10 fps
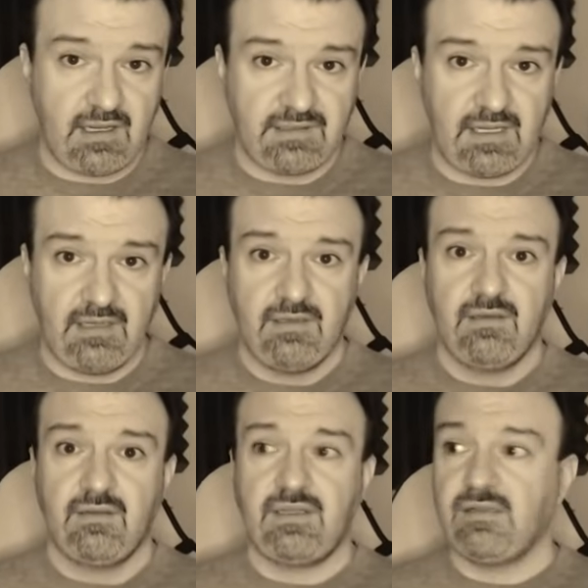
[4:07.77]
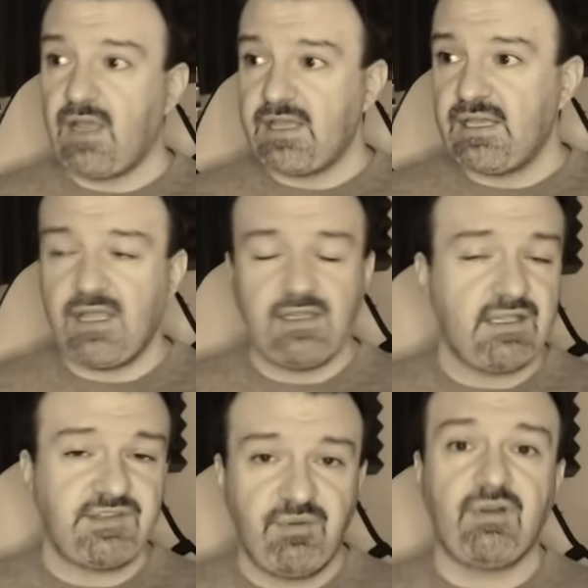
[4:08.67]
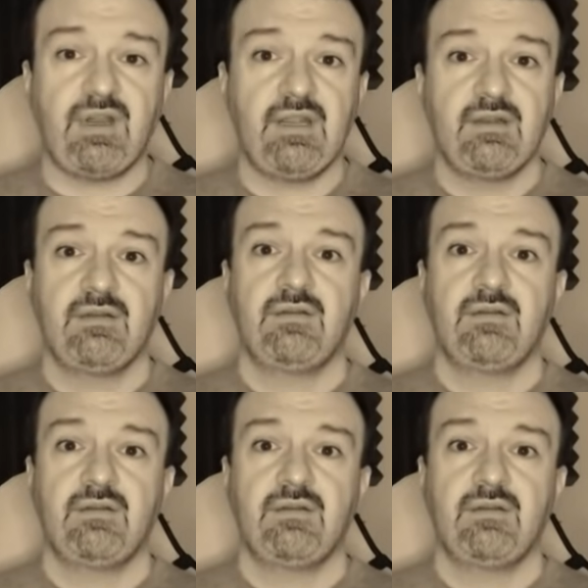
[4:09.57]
content. They like it and then they support it.